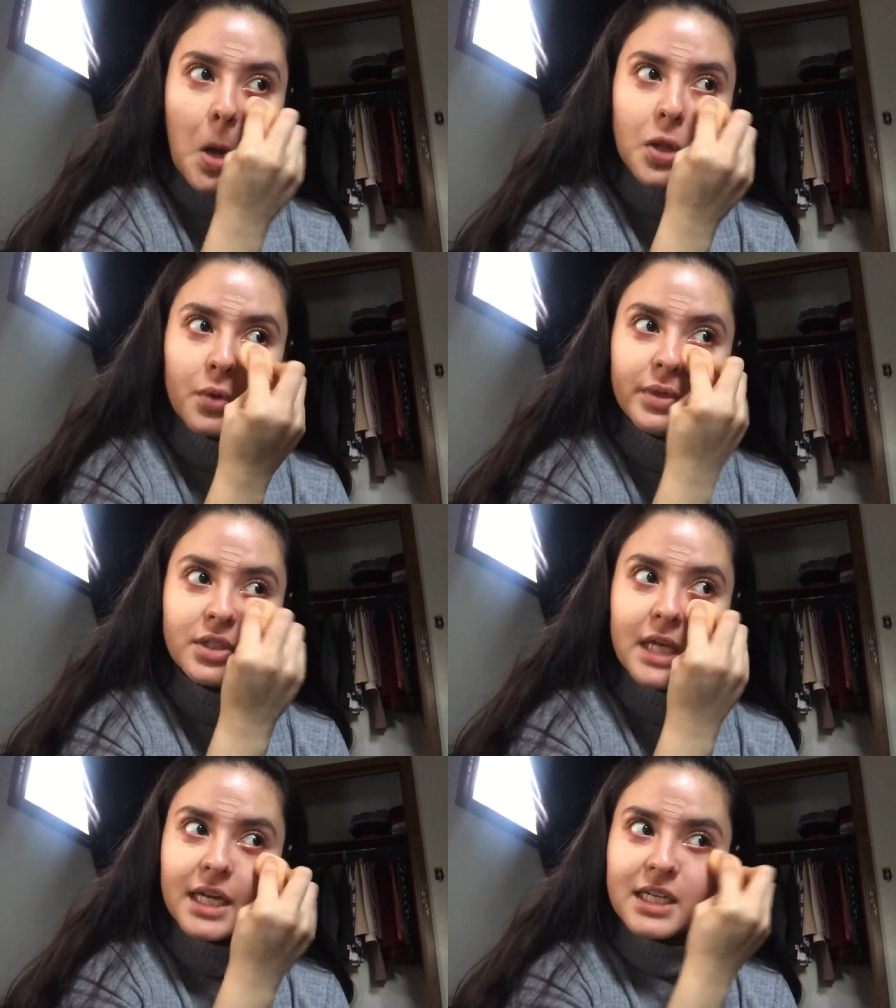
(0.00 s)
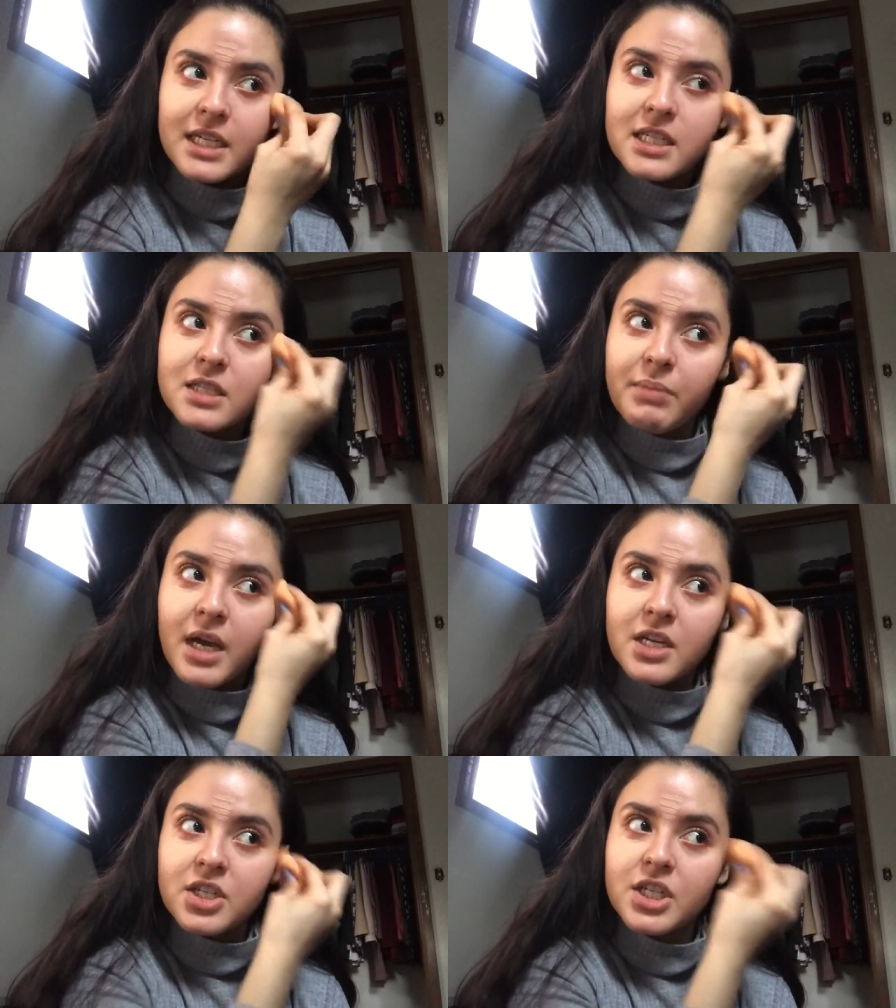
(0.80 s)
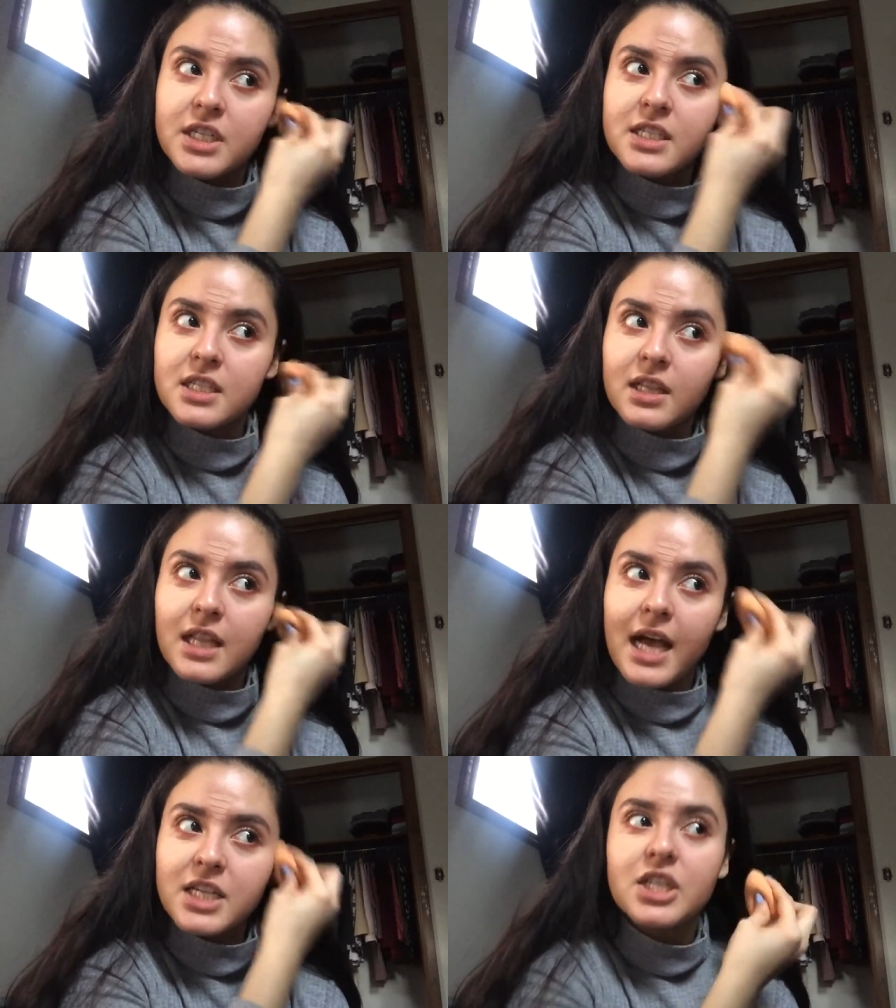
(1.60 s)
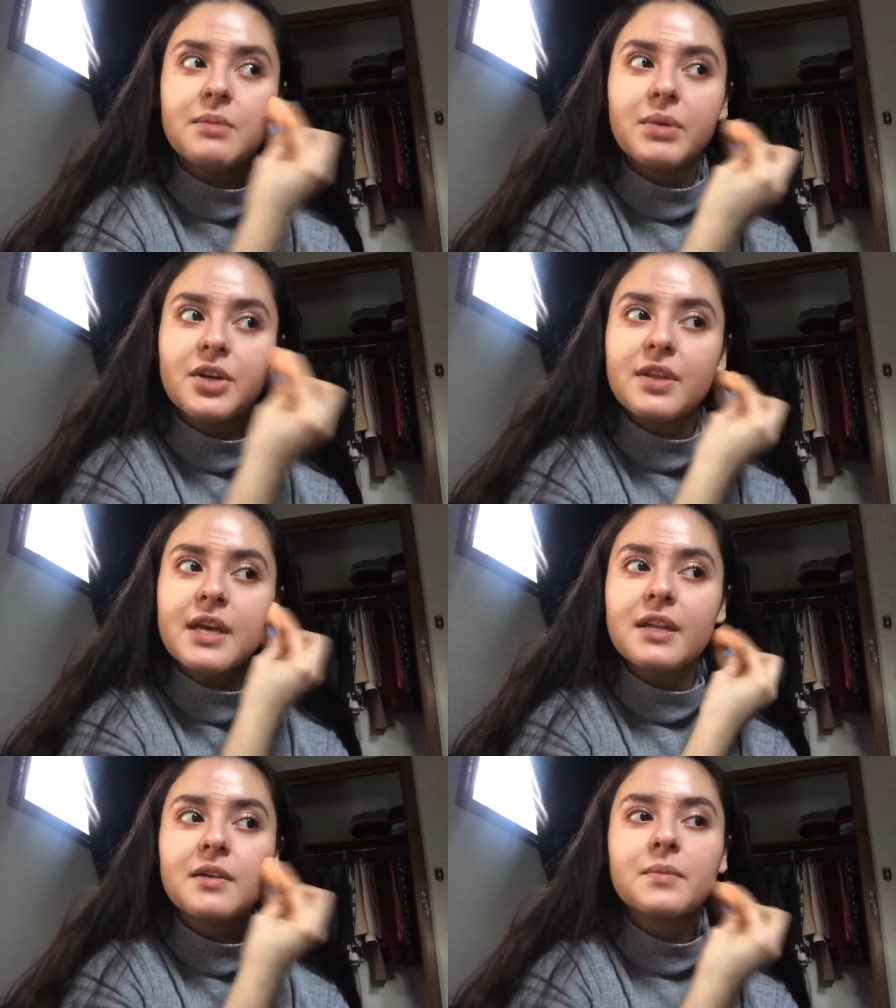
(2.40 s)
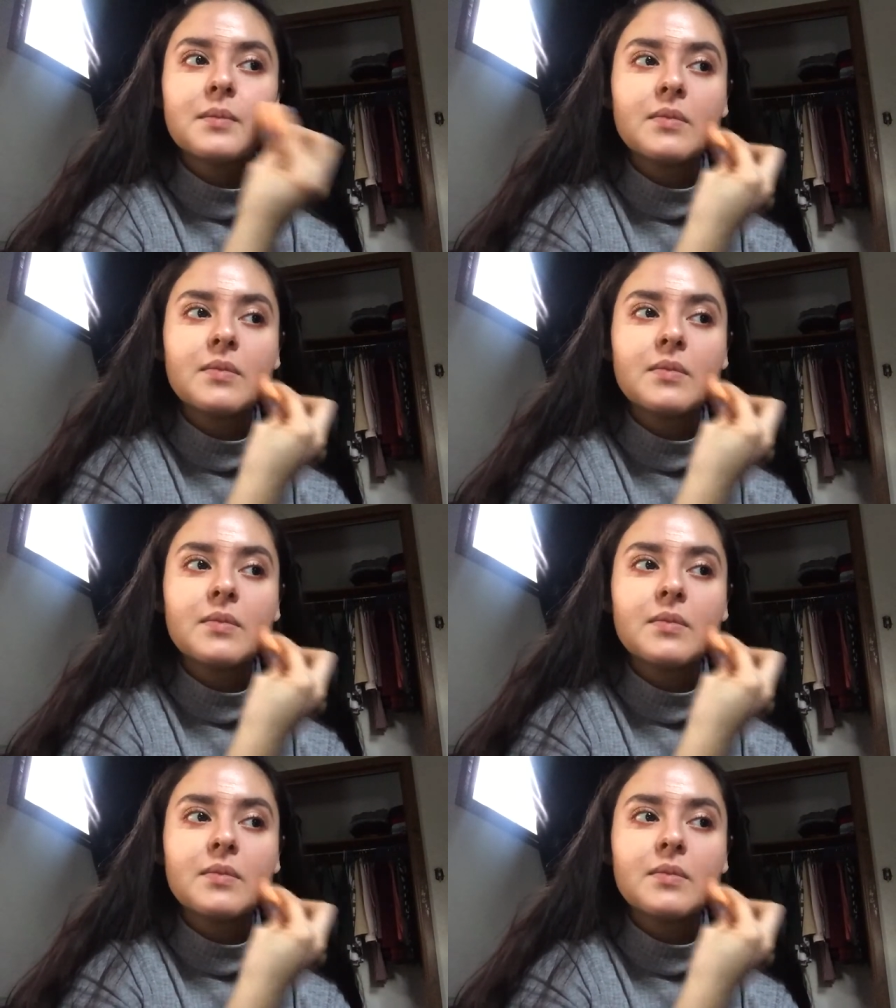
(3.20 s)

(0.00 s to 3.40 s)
the Real Technique sponge is a lot cheaper than